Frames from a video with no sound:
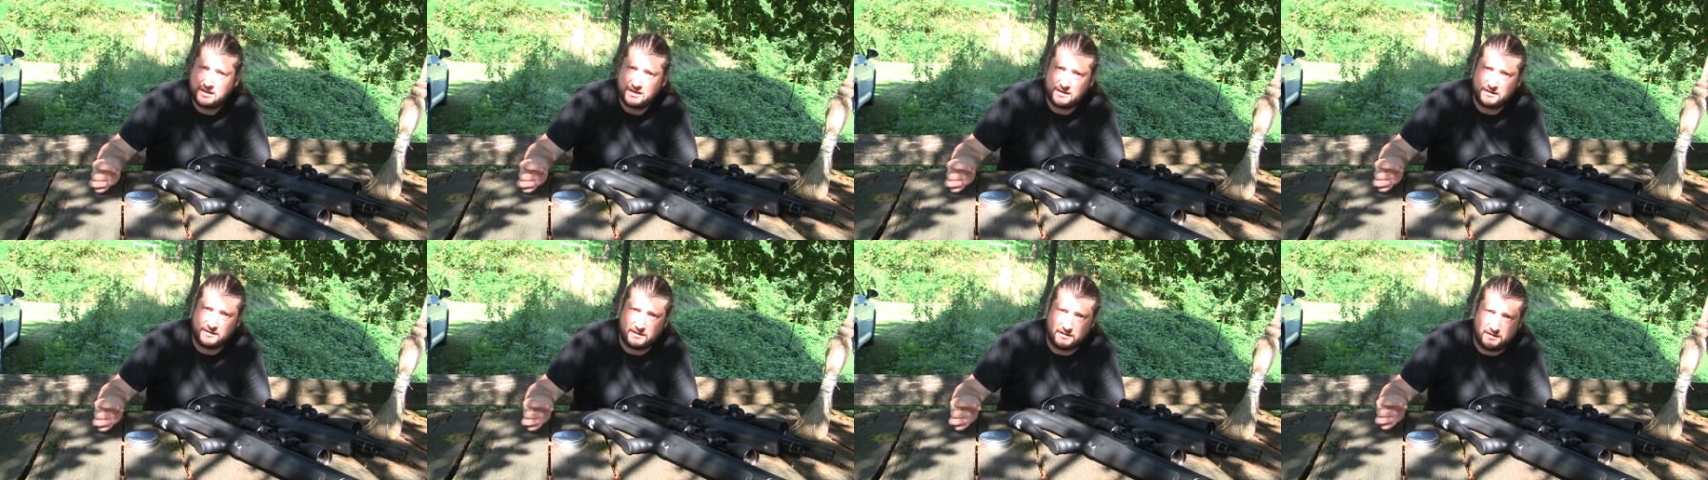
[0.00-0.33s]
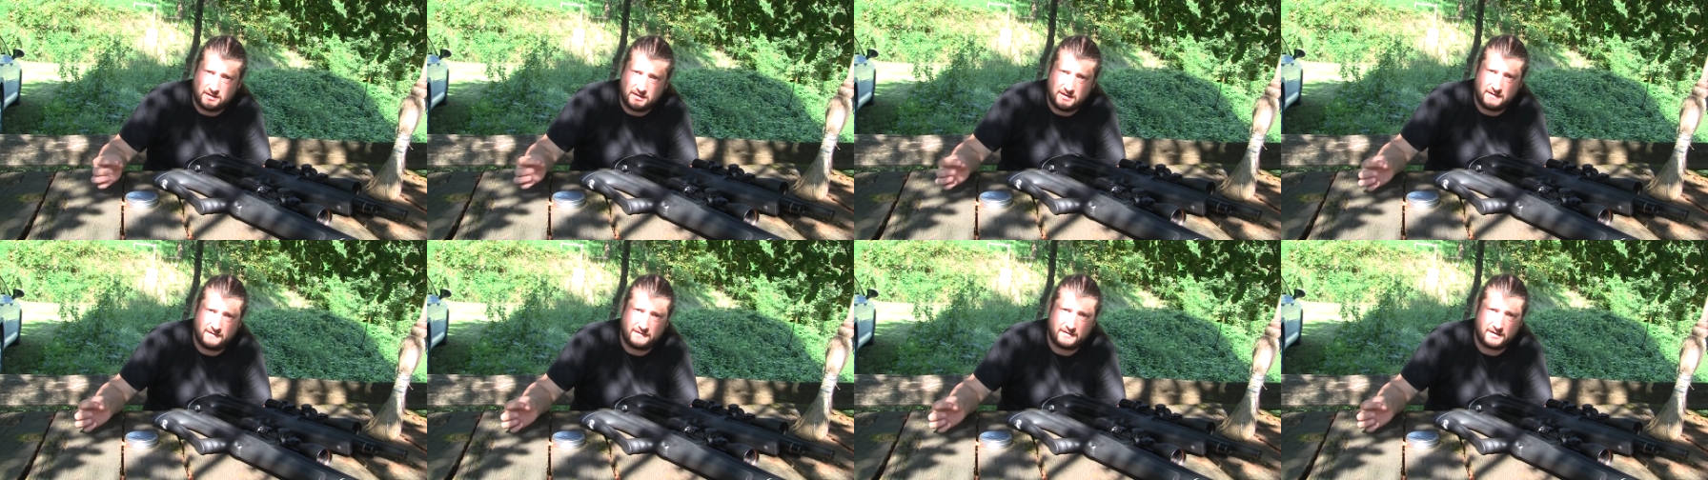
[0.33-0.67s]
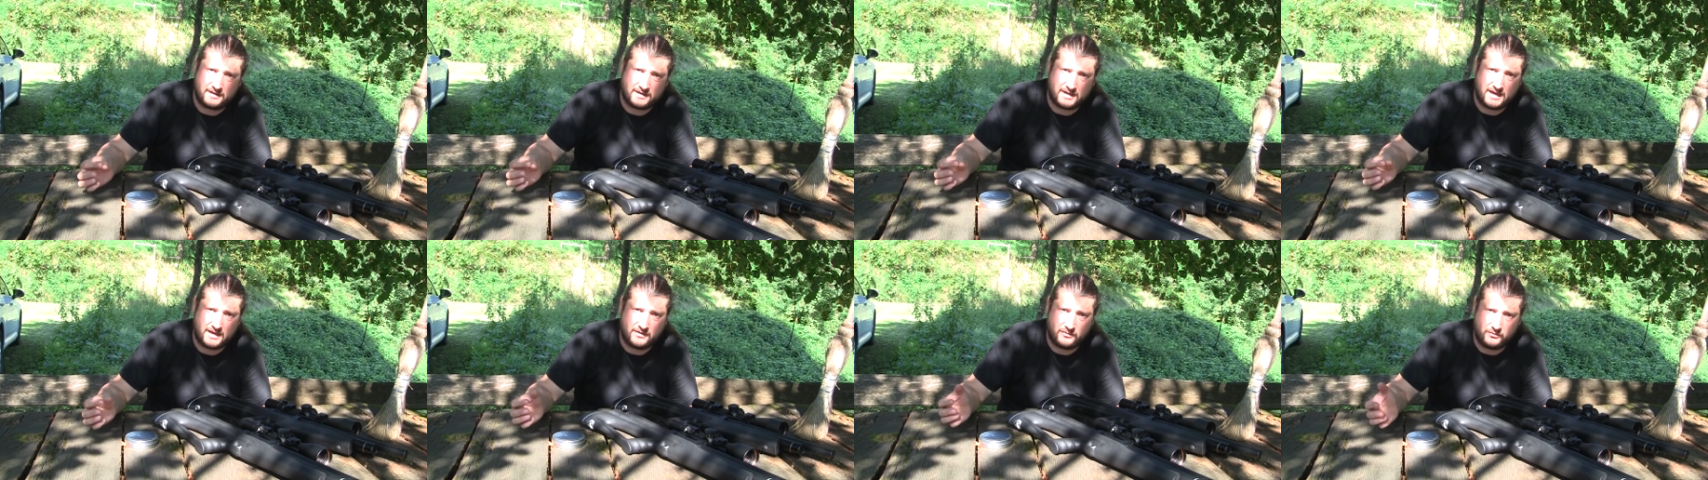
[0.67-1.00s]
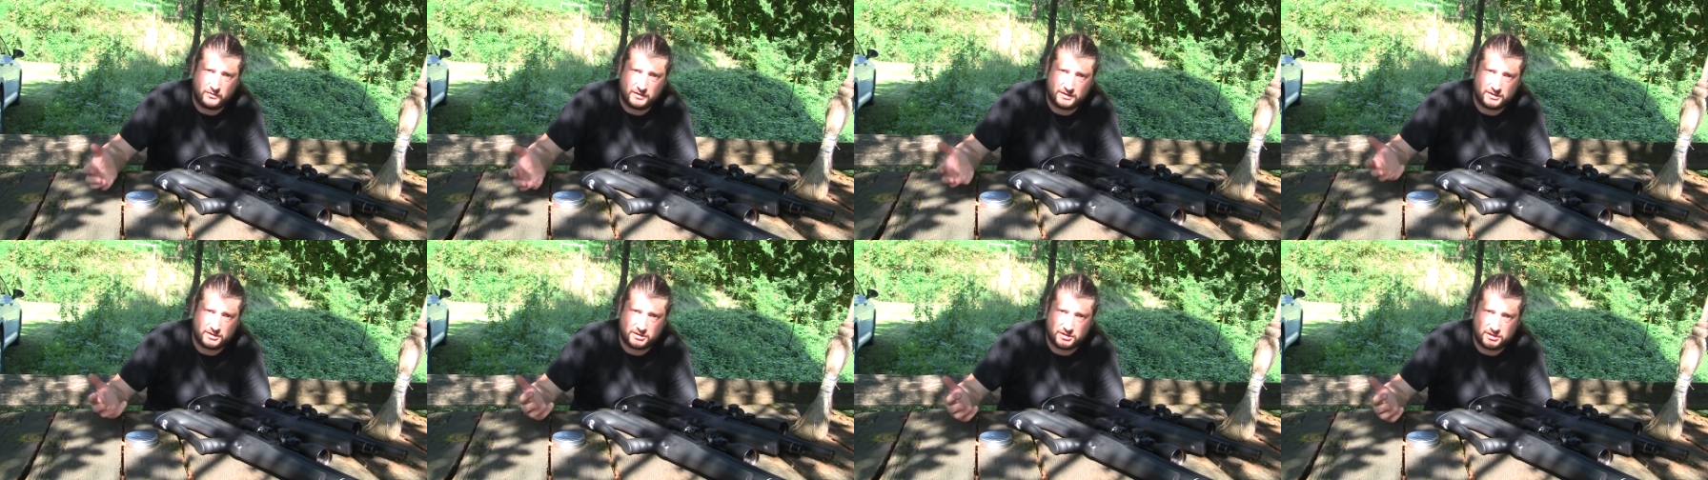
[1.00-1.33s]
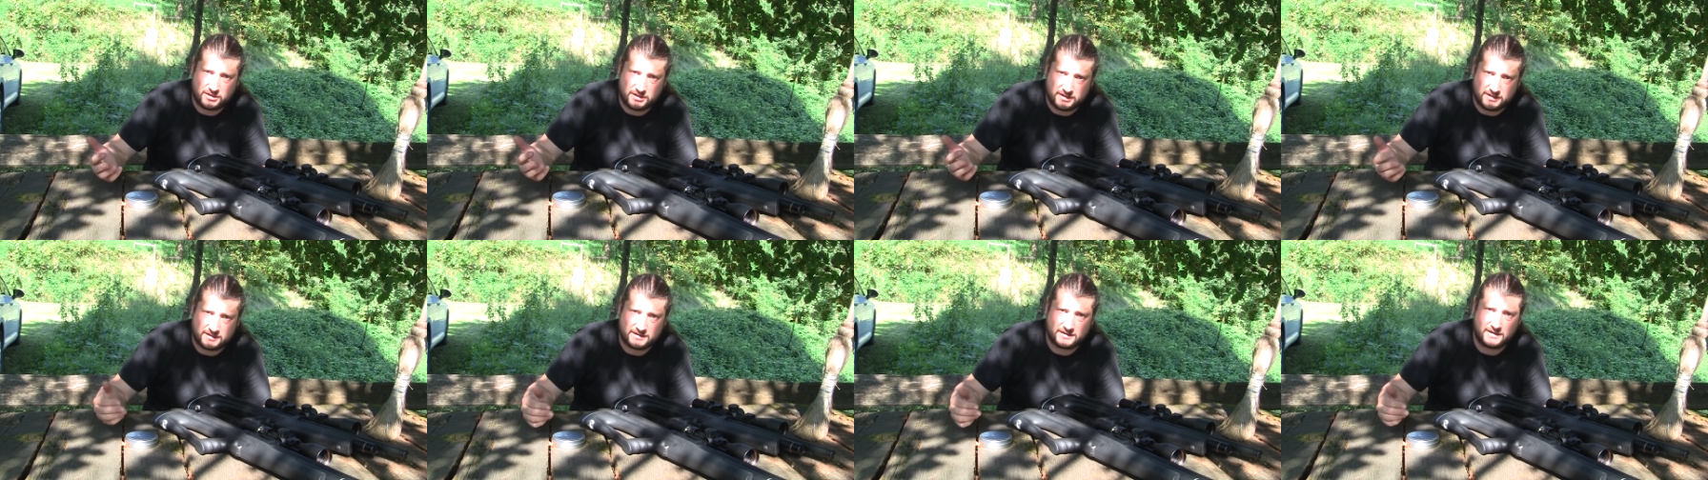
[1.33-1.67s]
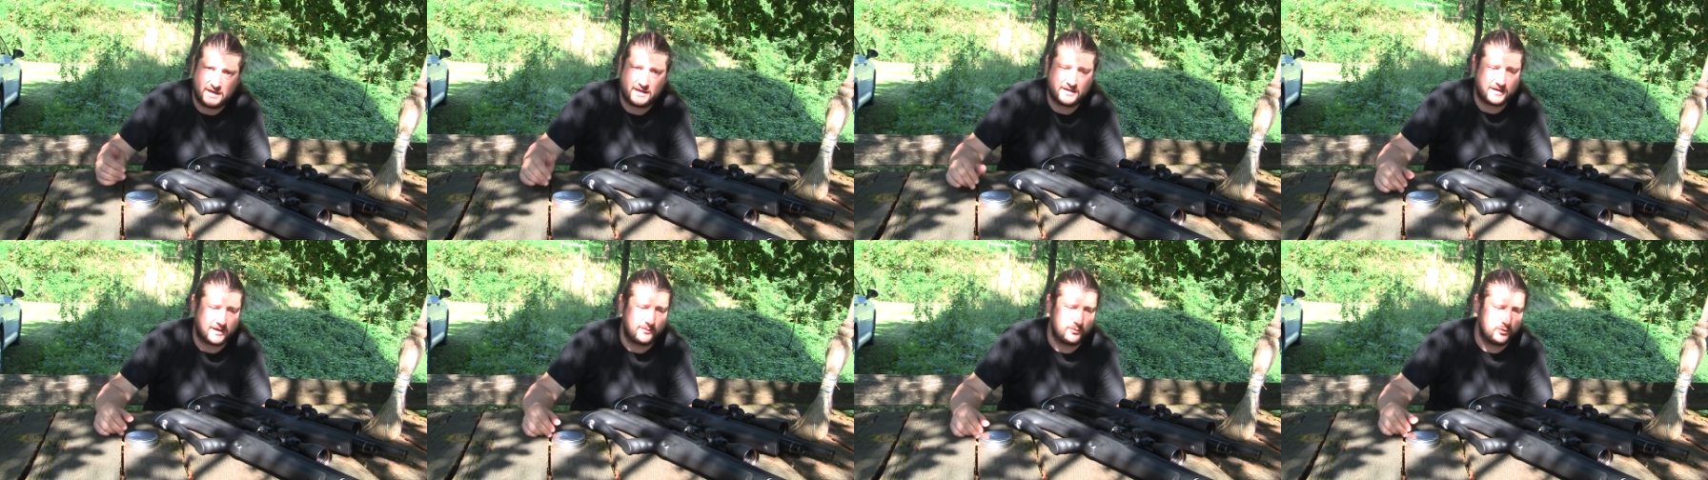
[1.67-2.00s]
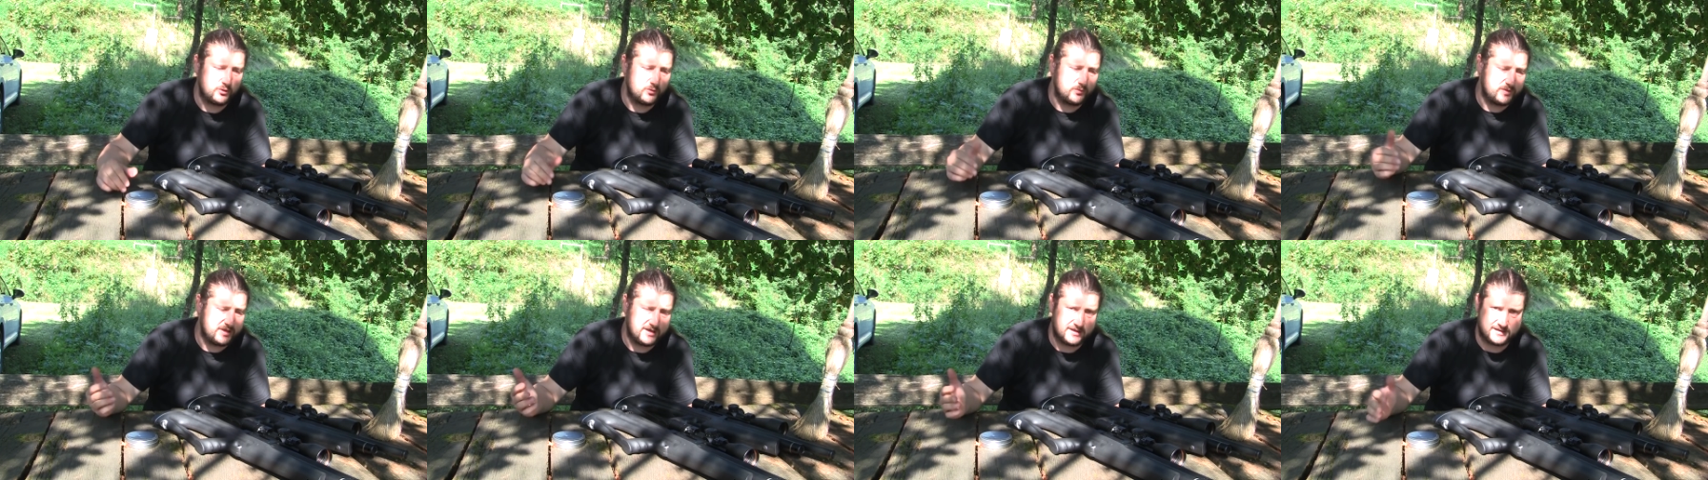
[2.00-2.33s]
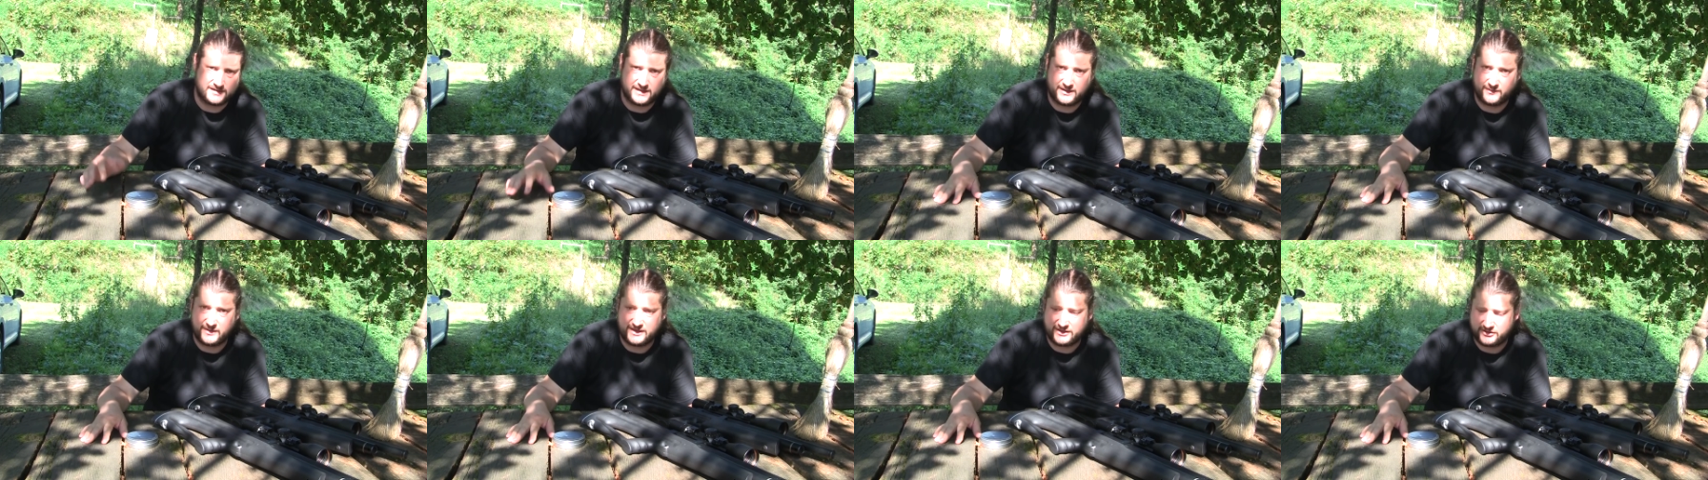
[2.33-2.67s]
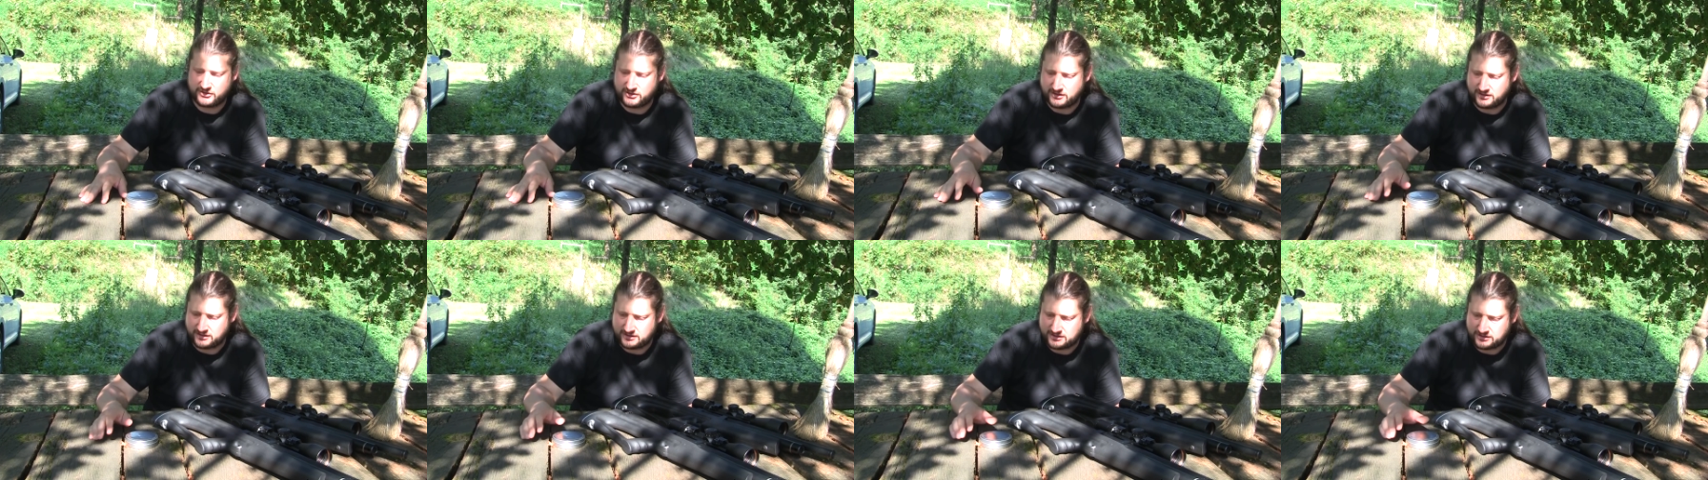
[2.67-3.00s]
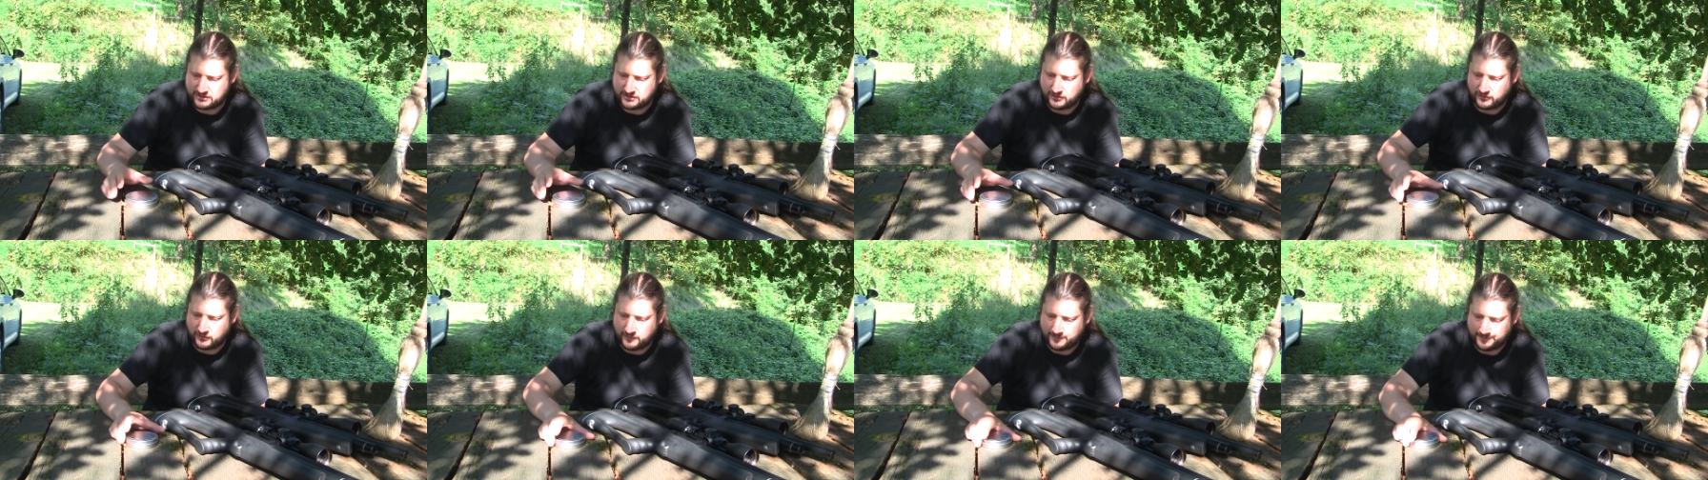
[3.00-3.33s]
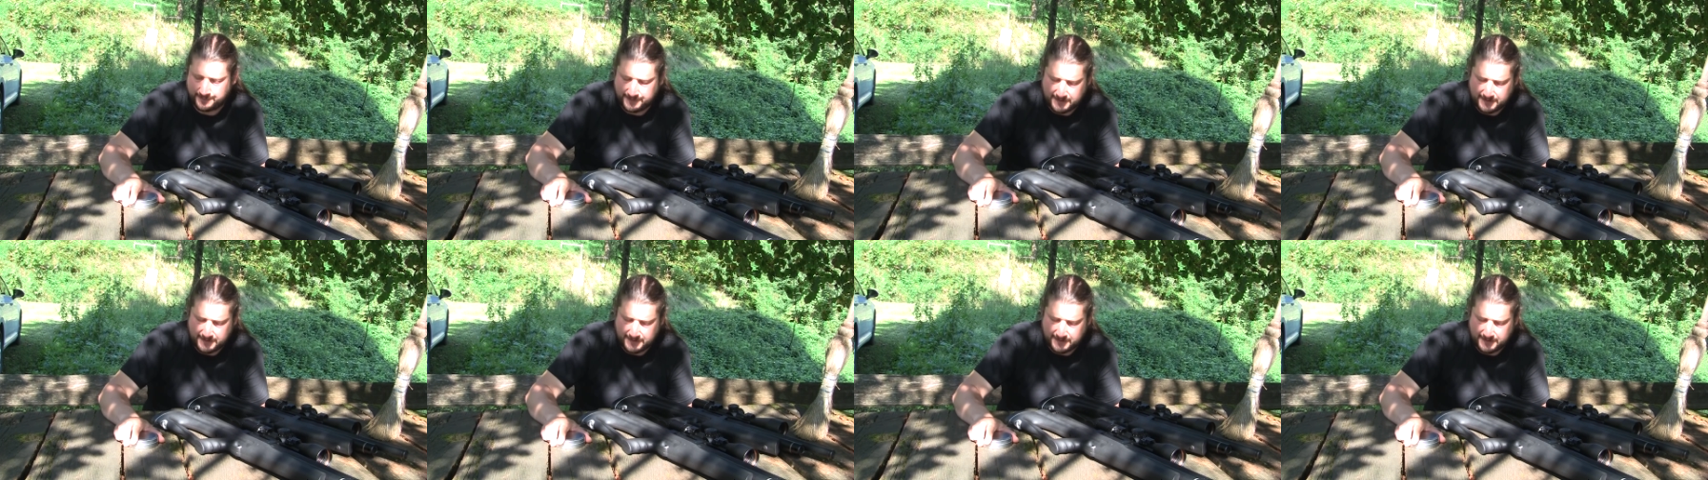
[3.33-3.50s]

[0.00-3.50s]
the delivery time which is not up to me as I mentioned so